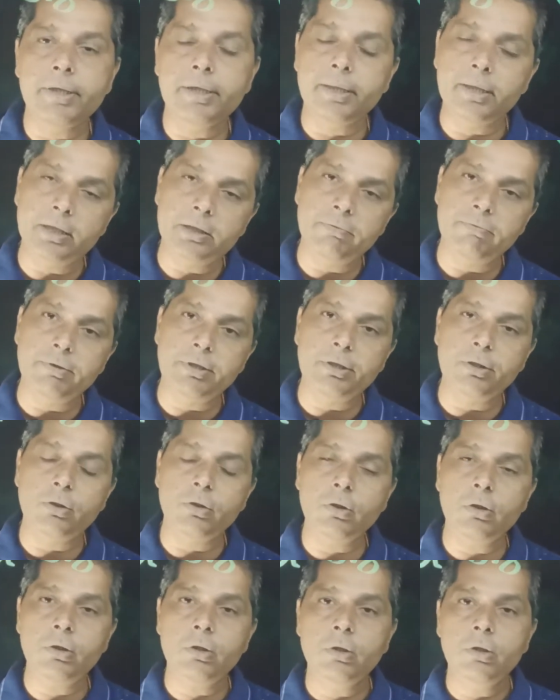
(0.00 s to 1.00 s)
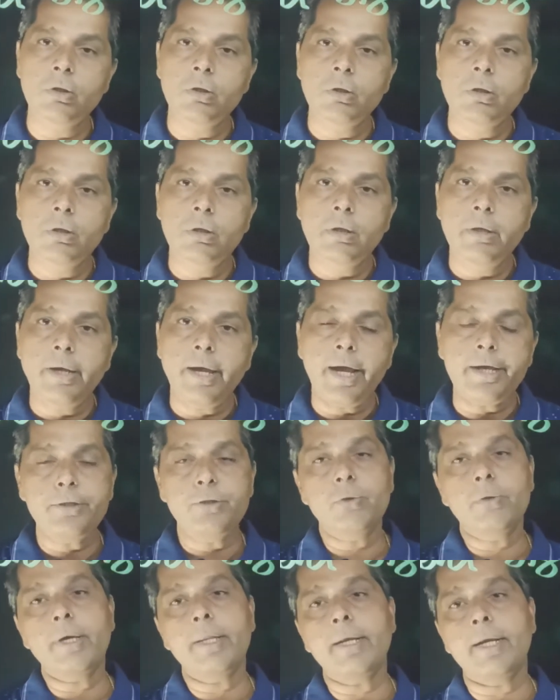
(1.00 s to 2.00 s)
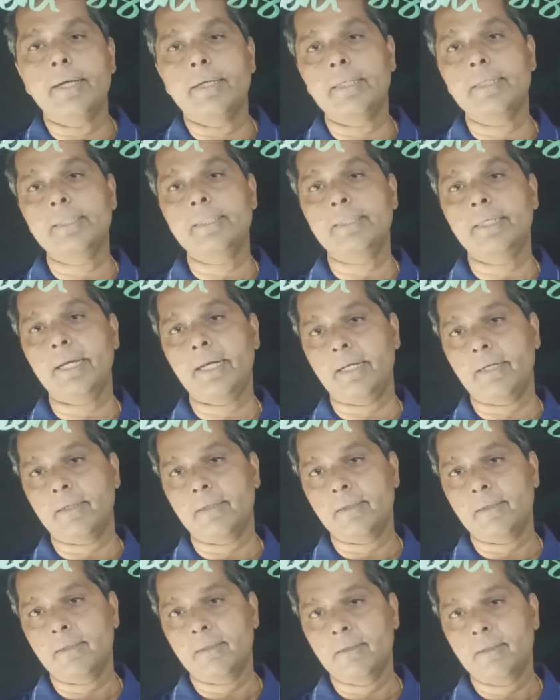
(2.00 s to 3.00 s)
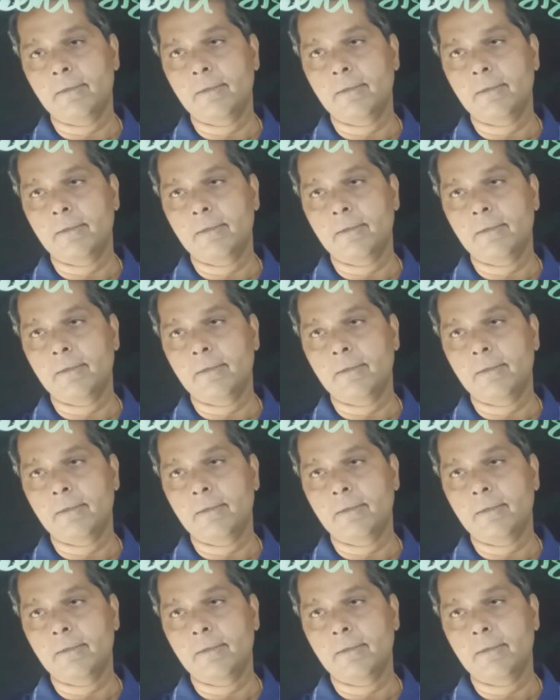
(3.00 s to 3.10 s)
in this video and you can understand